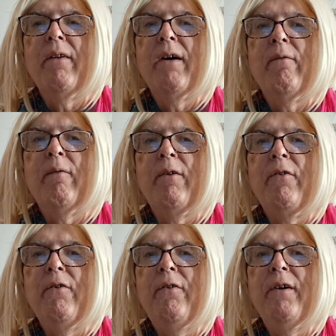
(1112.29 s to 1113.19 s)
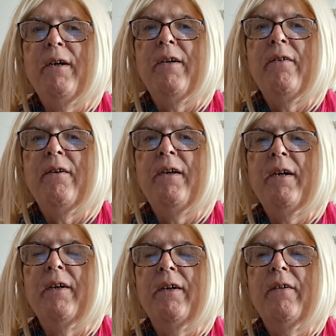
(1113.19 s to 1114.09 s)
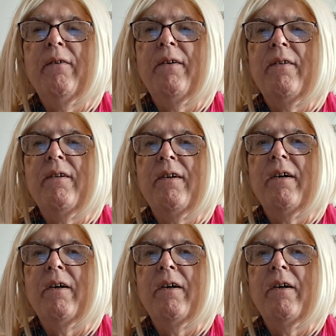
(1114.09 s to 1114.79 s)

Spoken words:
level of a junior engineer, which